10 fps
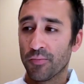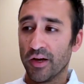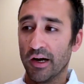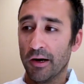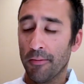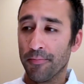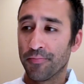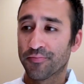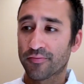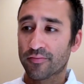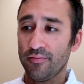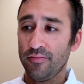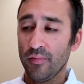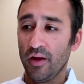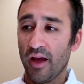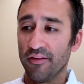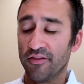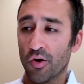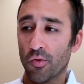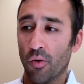And
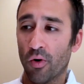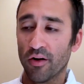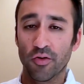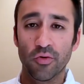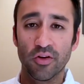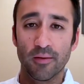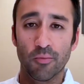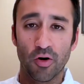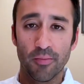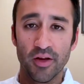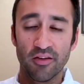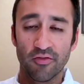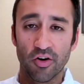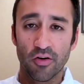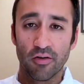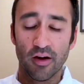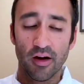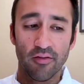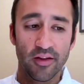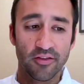so one other really important piece
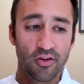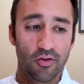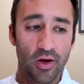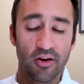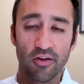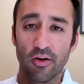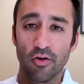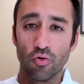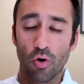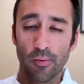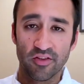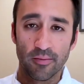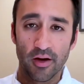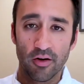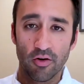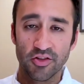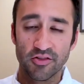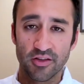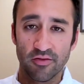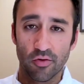that's created an enormous amount of
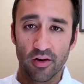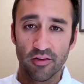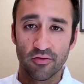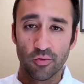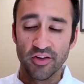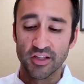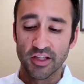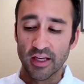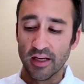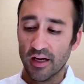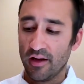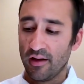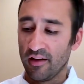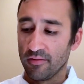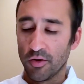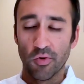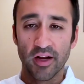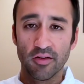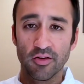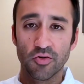urgency for us recently has been
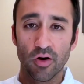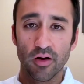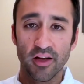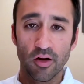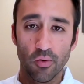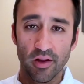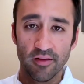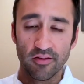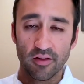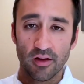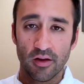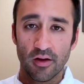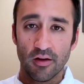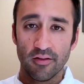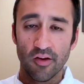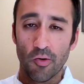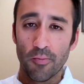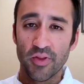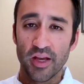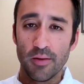regulatory tailwinds. So
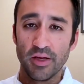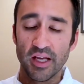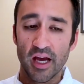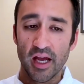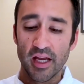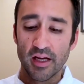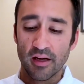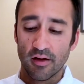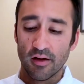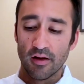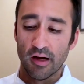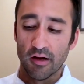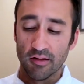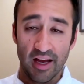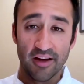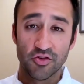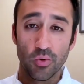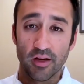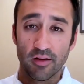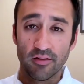the EPA last
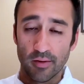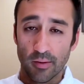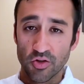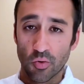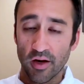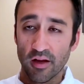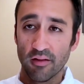week, September 20th,